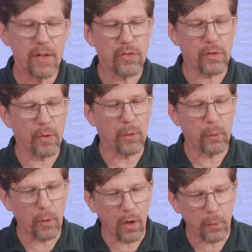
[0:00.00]

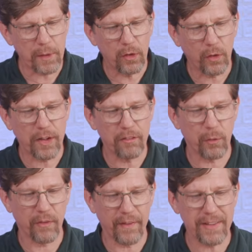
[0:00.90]
So are we looking
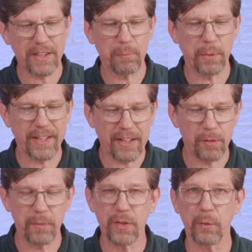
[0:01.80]
for things like
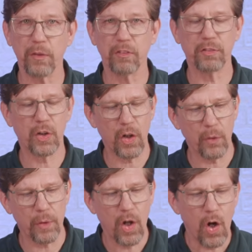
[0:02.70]
protected material for
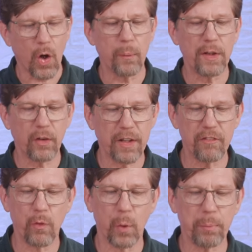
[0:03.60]
code? Are we looking
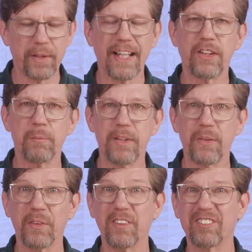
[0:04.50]
for protected
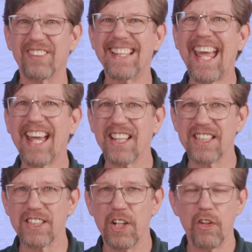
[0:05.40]
material for
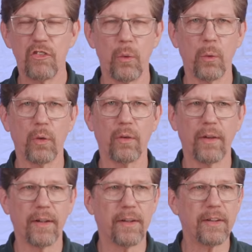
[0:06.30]
text, for
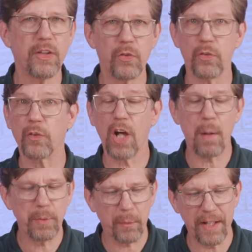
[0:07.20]
users, or
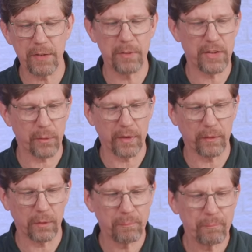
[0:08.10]
copyrighted material?